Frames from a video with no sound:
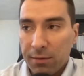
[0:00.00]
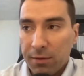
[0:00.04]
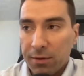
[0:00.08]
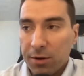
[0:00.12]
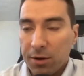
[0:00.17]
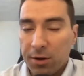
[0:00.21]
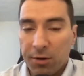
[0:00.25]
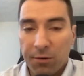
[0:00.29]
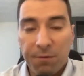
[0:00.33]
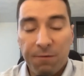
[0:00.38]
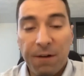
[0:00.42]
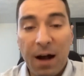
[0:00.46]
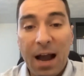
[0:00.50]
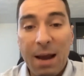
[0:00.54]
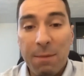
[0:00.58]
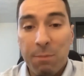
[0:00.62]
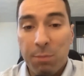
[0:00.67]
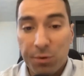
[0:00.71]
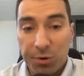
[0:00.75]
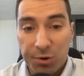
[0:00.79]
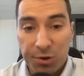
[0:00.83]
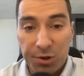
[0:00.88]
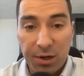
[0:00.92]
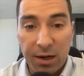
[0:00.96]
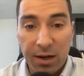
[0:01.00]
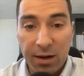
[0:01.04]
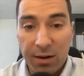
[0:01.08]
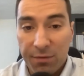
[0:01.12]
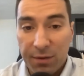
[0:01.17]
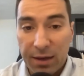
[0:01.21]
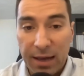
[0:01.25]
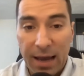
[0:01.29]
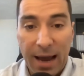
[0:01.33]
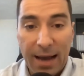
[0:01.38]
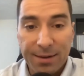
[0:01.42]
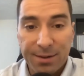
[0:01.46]
5% of
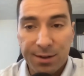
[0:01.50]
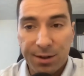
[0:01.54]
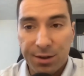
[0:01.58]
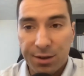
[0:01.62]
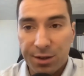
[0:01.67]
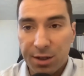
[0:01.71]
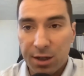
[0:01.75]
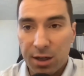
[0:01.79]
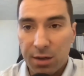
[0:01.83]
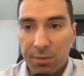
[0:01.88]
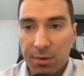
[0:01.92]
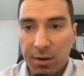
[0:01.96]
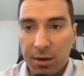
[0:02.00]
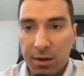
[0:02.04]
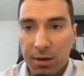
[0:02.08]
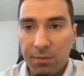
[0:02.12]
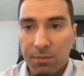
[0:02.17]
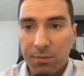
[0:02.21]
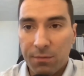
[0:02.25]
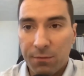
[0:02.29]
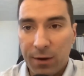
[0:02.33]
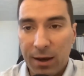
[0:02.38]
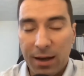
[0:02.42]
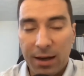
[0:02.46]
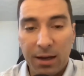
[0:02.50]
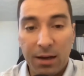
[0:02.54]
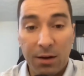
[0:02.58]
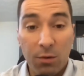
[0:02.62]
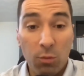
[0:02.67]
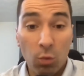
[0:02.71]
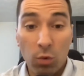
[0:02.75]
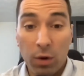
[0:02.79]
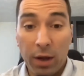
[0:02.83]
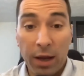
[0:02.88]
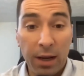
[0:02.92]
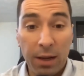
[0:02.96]
the asset is going to be vacant at
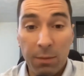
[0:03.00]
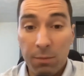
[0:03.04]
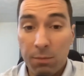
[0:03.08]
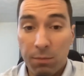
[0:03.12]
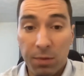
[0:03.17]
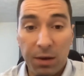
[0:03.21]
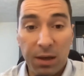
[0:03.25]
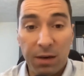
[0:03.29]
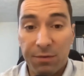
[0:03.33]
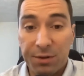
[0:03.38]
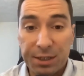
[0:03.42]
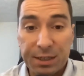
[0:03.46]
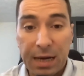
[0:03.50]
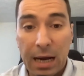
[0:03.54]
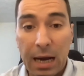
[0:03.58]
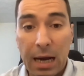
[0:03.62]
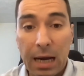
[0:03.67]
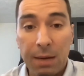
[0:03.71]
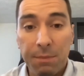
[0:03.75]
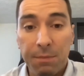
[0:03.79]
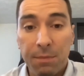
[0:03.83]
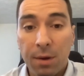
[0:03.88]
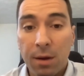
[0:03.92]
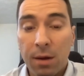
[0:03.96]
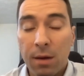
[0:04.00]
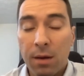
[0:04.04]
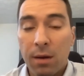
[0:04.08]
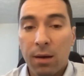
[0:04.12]
any given time.